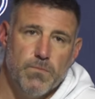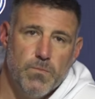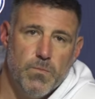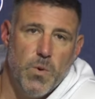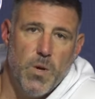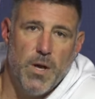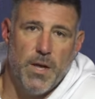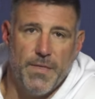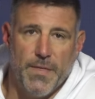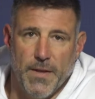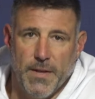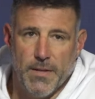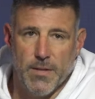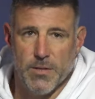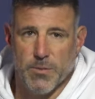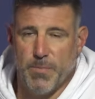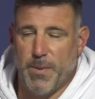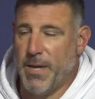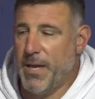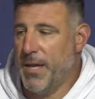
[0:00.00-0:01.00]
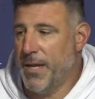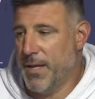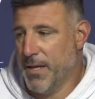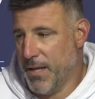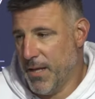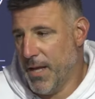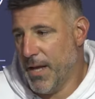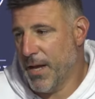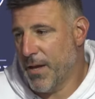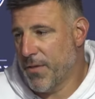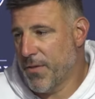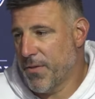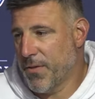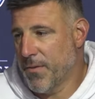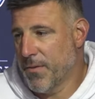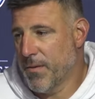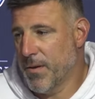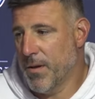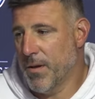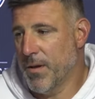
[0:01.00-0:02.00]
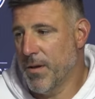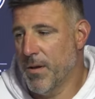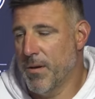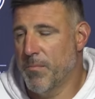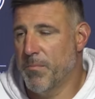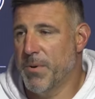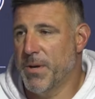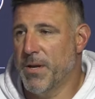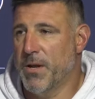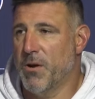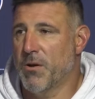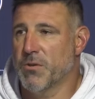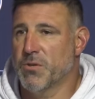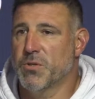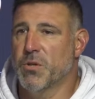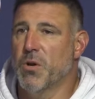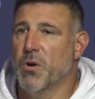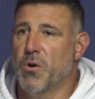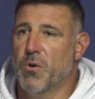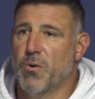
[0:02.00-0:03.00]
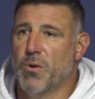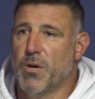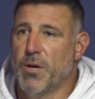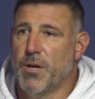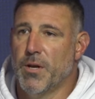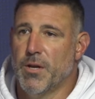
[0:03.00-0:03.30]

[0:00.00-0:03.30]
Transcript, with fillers: well, I think the speed and the length, uh, but also,